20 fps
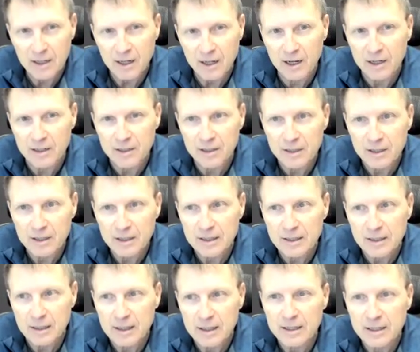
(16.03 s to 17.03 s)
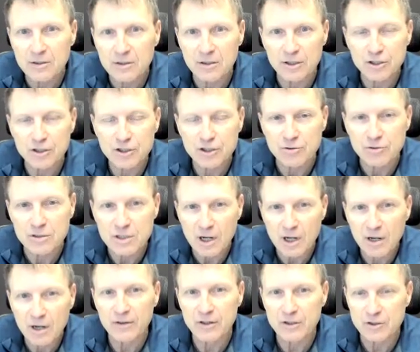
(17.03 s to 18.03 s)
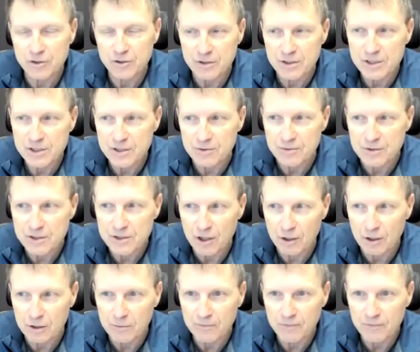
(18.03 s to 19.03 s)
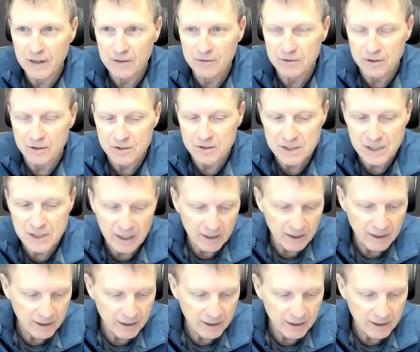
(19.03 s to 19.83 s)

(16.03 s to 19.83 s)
on legal issues of interest to startup founders.